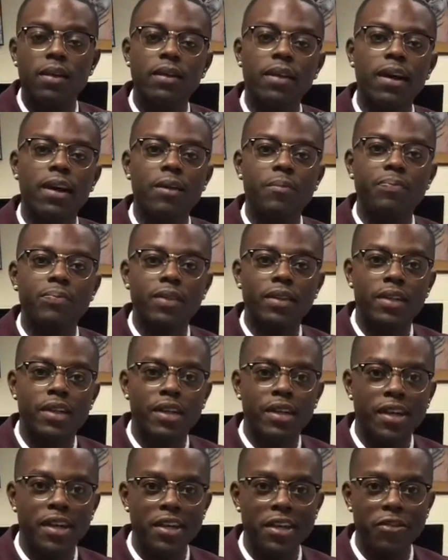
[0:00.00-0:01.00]
Now,
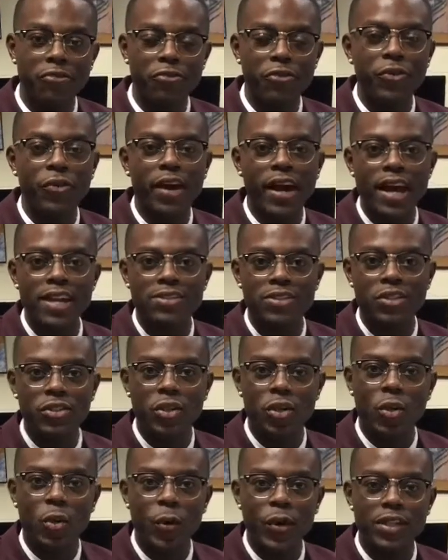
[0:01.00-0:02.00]
if you're asking
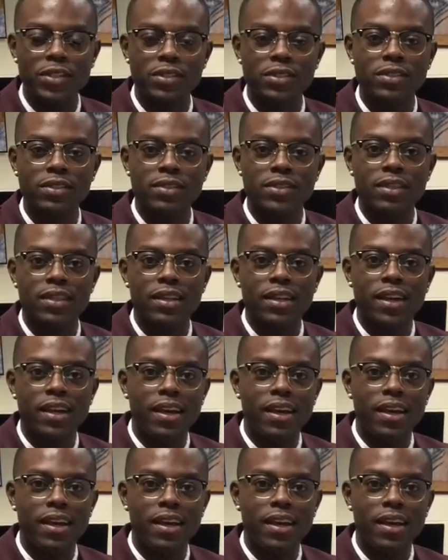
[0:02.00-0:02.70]
your questions,